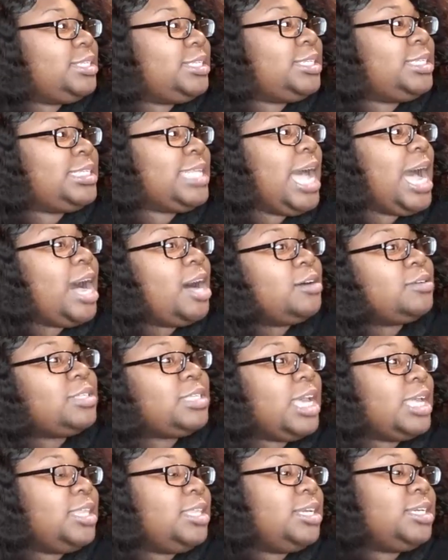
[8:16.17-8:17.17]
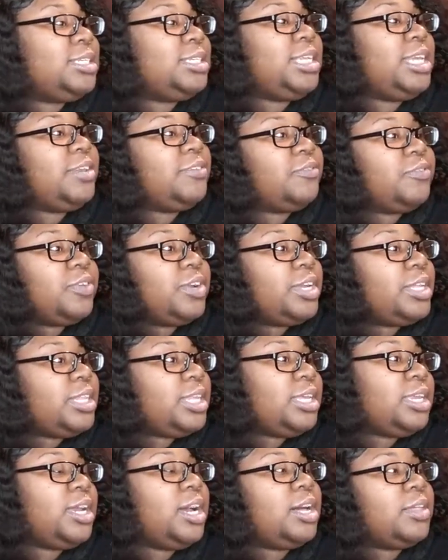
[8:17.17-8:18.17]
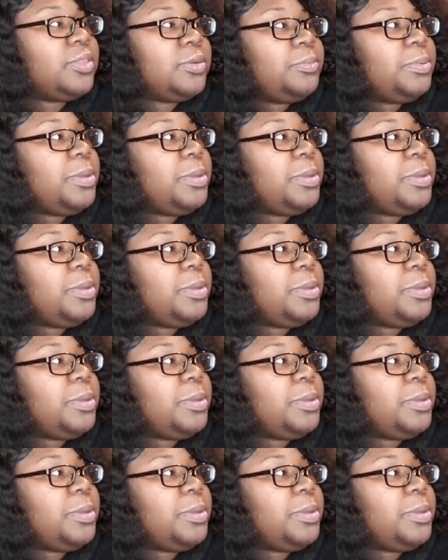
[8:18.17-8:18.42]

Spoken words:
styles that look different than other